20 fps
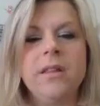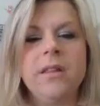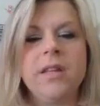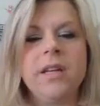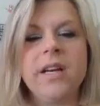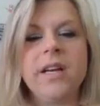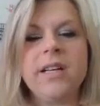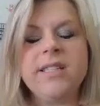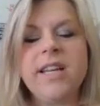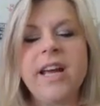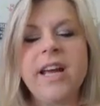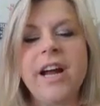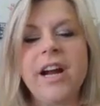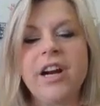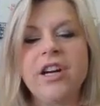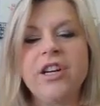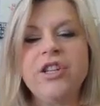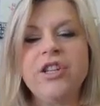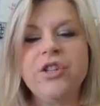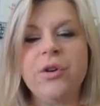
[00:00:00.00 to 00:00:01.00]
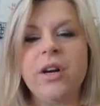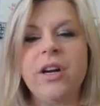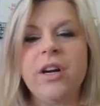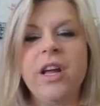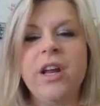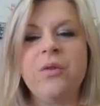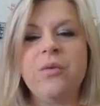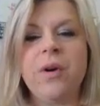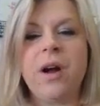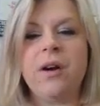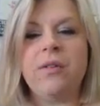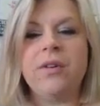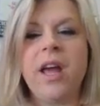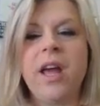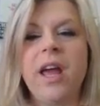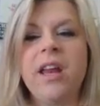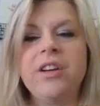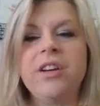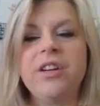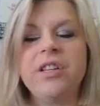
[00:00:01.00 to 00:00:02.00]
The next heir, short and round,
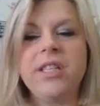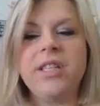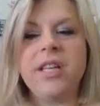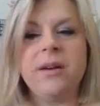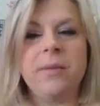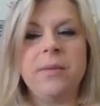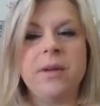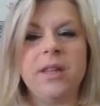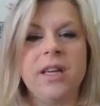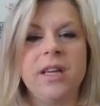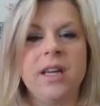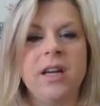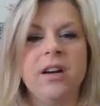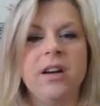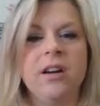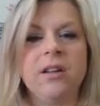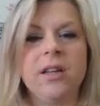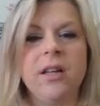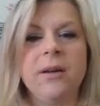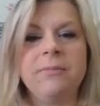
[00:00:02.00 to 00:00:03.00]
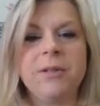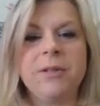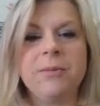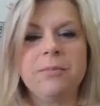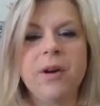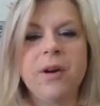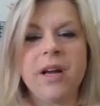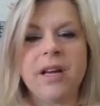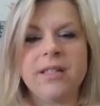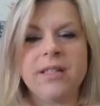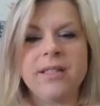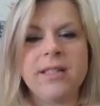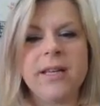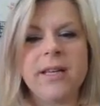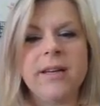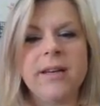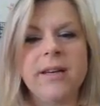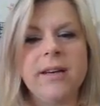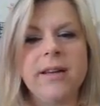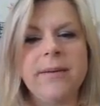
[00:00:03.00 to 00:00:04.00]
entered timidly, her lips pressed
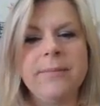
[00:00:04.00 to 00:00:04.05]
in an